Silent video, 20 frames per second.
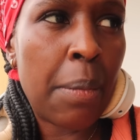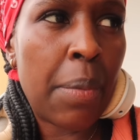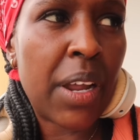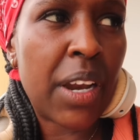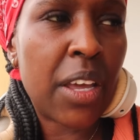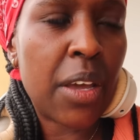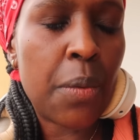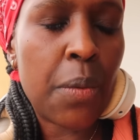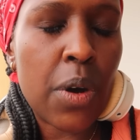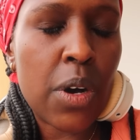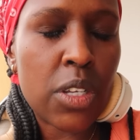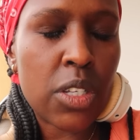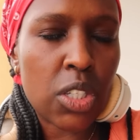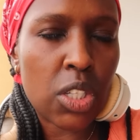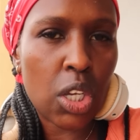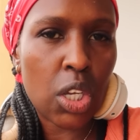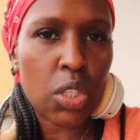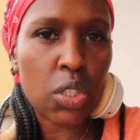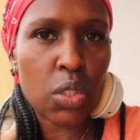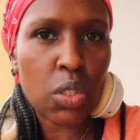but it
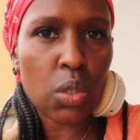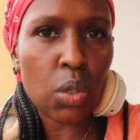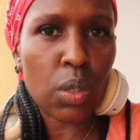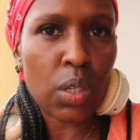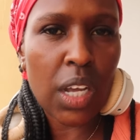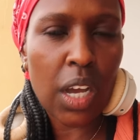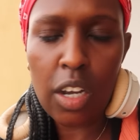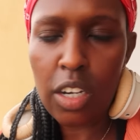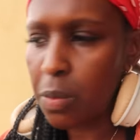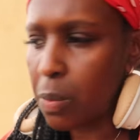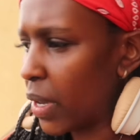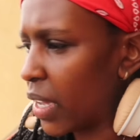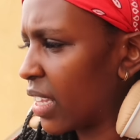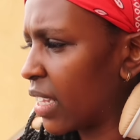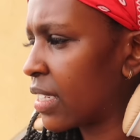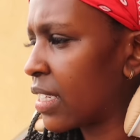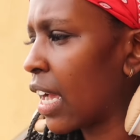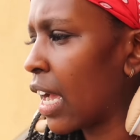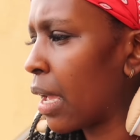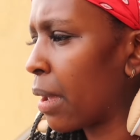was sold out by
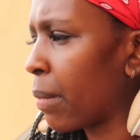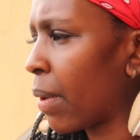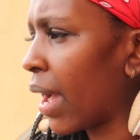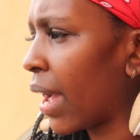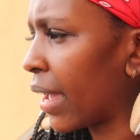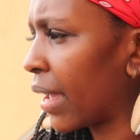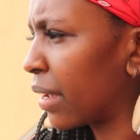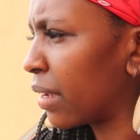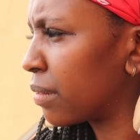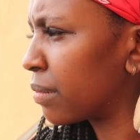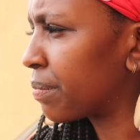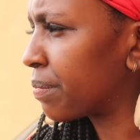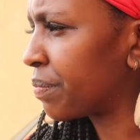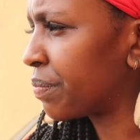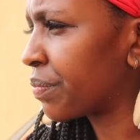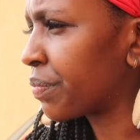the time I